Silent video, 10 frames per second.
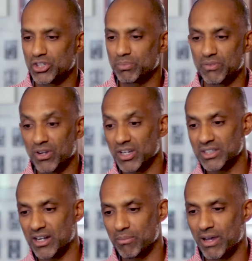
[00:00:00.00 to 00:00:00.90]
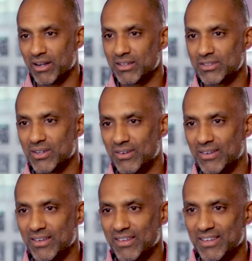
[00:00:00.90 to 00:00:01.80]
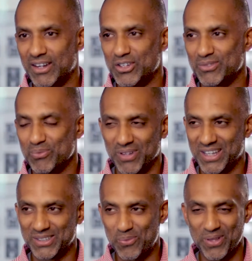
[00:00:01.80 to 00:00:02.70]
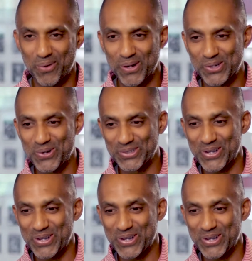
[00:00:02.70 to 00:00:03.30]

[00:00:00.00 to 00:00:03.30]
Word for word: she should be very excited about it. So, and like I said, wear that red coat as